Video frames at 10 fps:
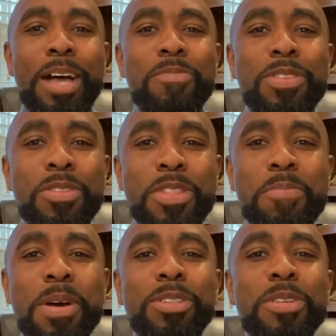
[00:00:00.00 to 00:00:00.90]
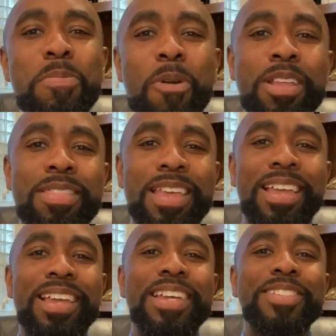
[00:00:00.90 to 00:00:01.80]
So the most important
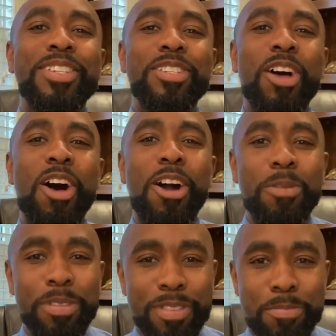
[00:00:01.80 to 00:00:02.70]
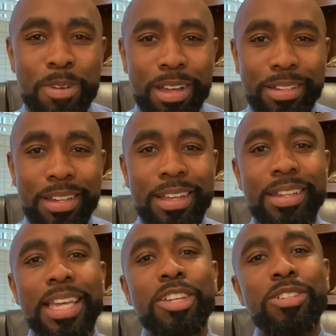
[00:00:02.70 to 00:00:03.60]
thing is to talk with someone
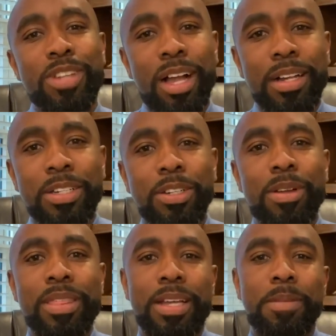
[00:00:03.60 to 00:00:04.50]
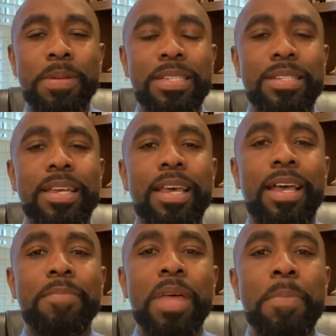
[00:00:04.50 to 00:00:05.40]
like your doctor or therapist
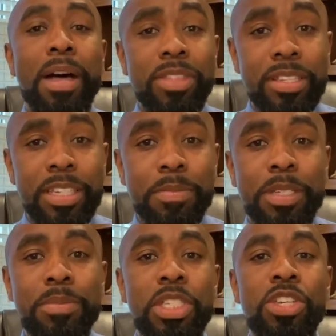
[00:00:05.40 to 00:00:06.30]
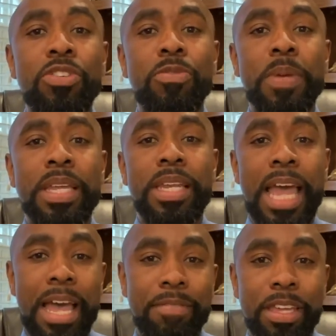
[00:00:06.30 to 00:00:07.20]
about the symptoms you've been
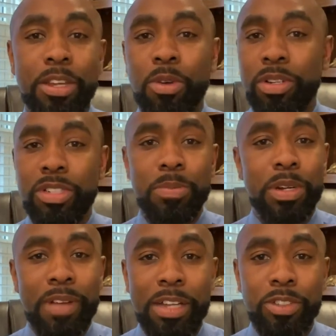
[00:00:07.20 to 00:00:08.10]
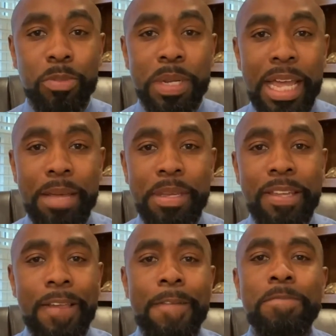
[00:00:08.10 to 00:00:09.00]
having or someone around you's been having
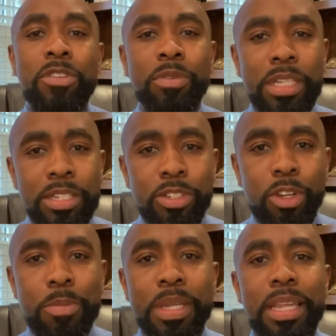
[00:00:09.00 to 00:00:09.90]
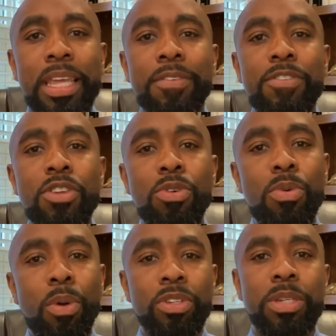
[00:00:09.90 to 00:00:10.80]
to really determine if you
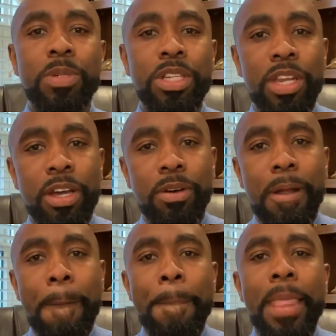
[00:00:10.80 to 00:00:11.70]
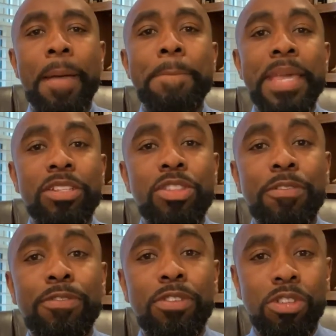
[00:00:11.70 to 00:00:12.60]
or someone you know meets the
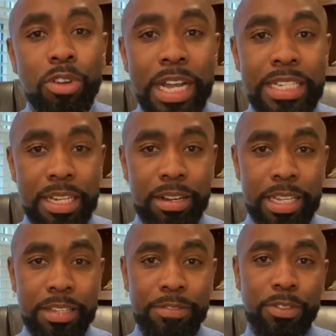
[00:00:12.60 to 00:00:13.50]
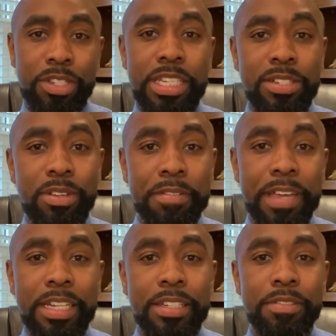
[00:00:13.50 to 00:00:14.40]
full criteria for seasonal
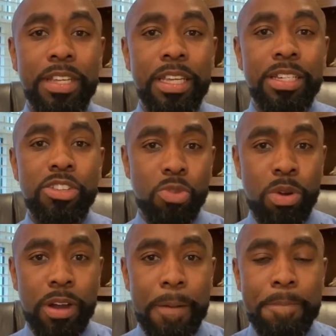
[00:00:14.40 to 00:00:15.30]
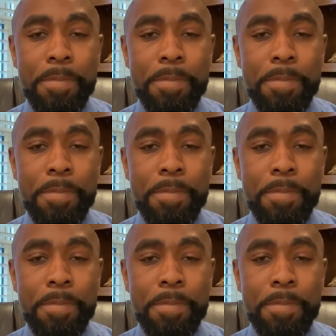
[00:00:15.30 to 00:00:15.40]
affective disorder.